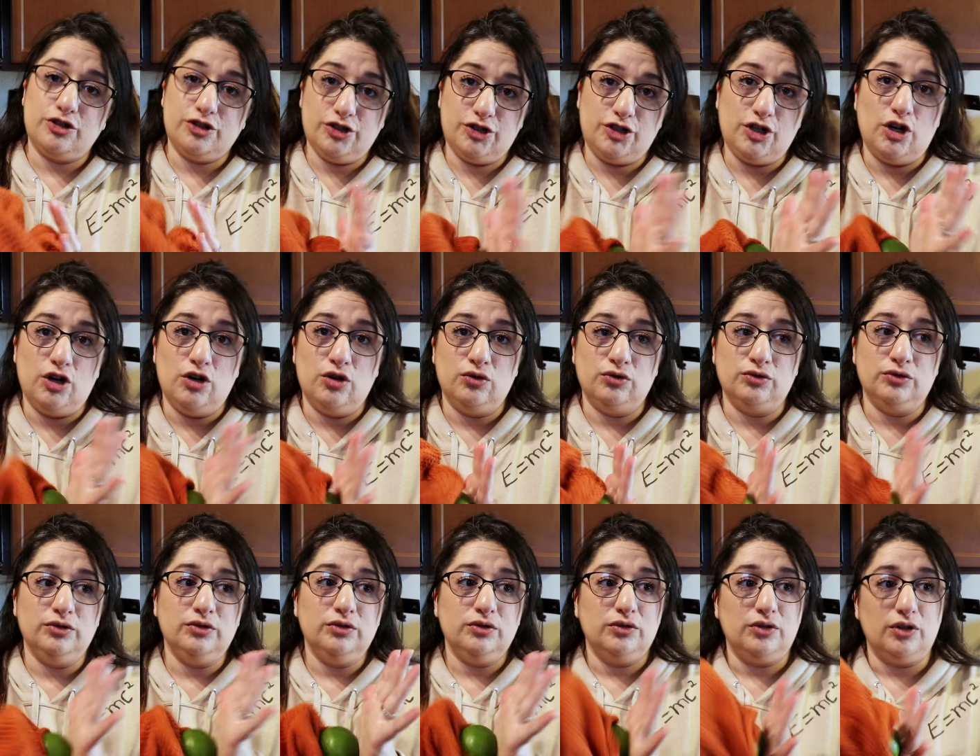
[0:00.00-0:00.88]

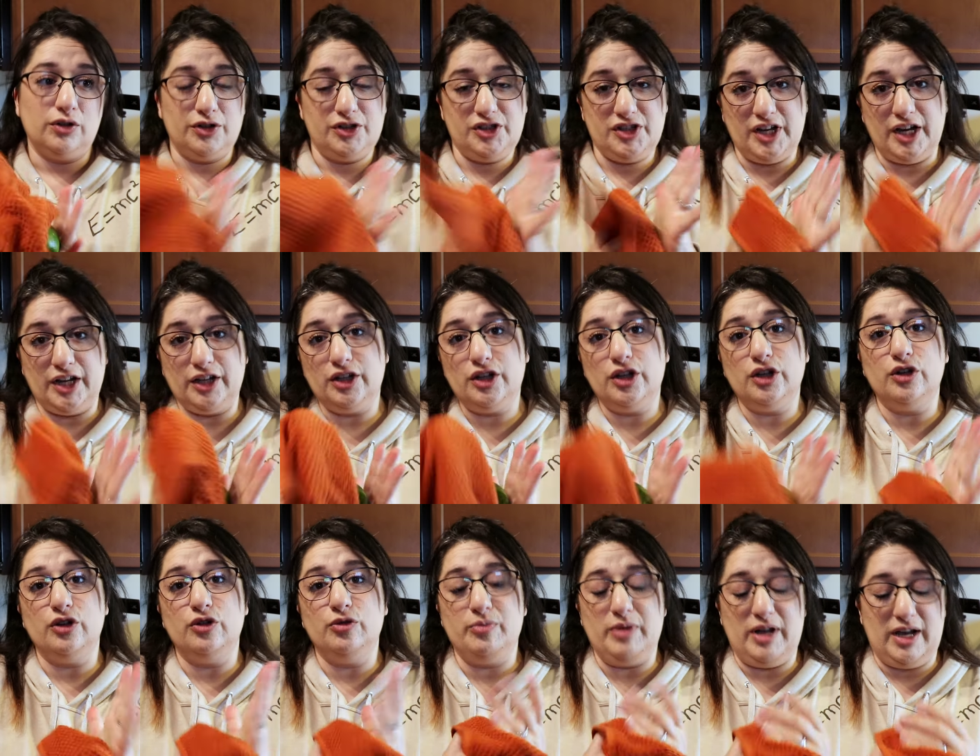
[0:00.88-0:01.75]
Stone or
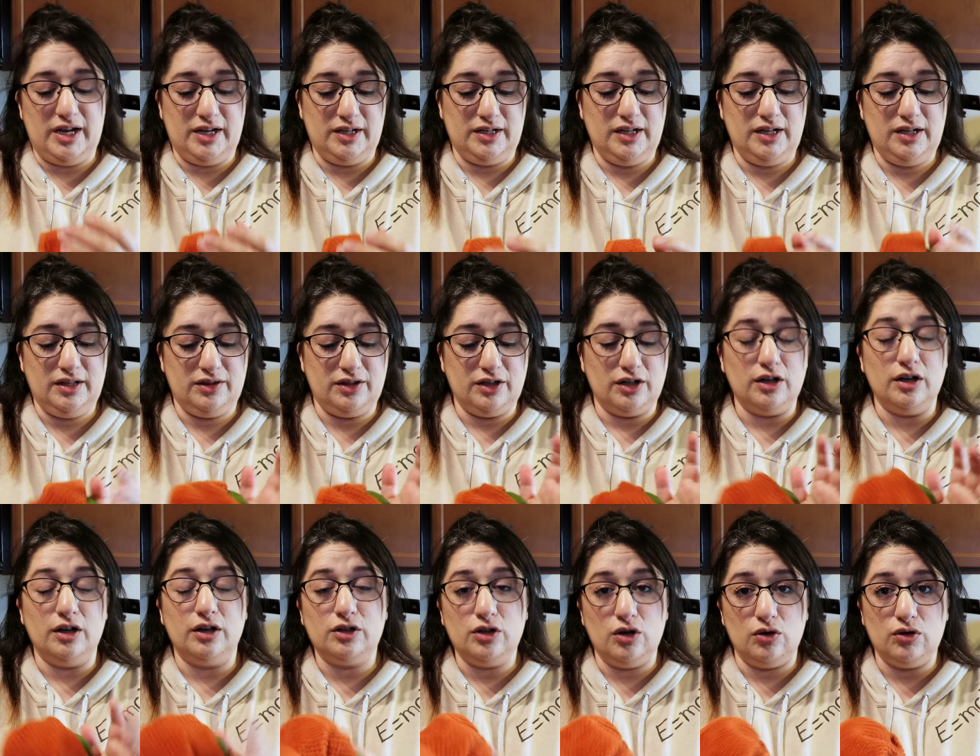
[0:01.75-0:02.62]
Senku made
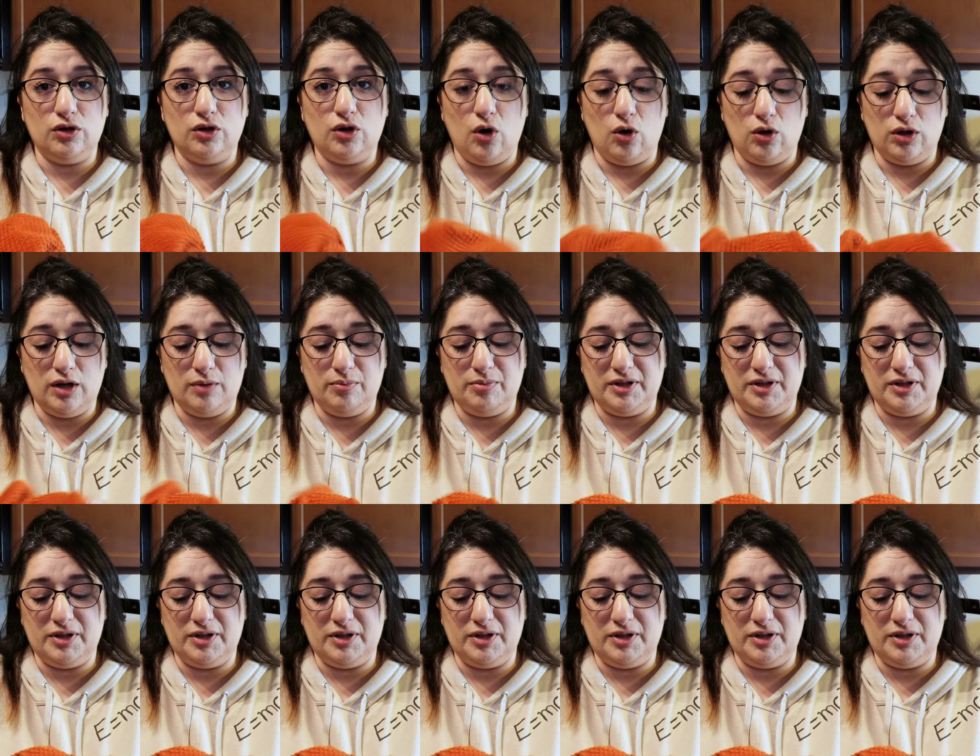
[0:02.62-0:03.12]
the Coca-Cola,